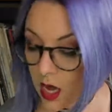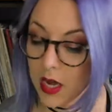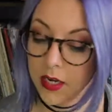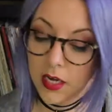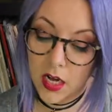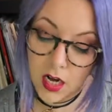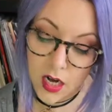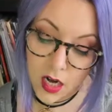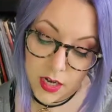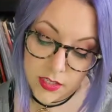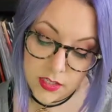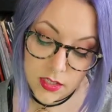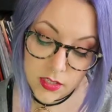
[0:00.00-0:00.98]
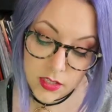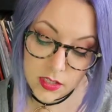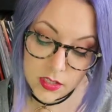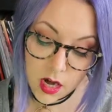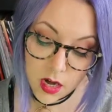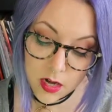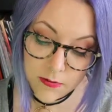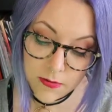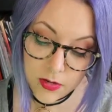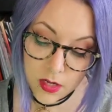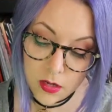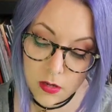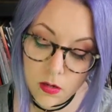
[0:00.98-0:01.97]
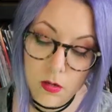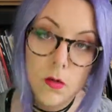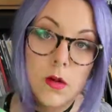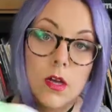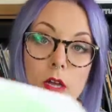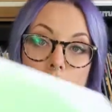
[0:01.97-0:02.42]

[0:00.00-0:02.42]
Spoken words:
on here. It says "Sorry for You"